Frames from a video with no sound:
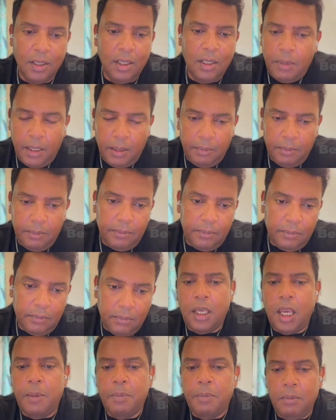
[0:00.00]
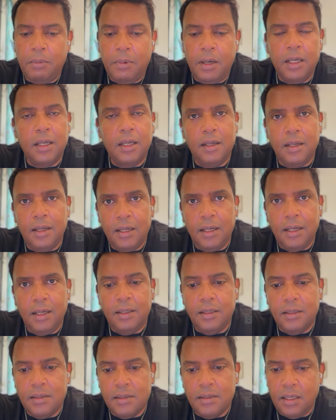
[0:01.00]
But capital market
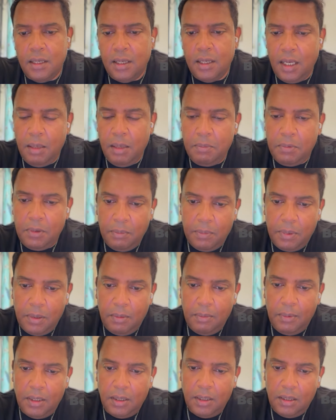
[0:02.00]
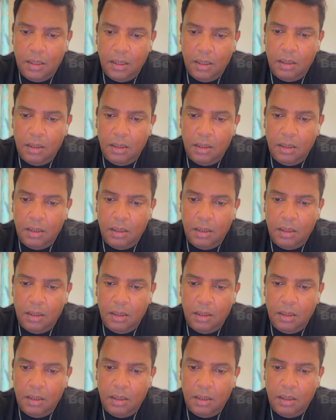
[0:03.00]
regulators aim to implement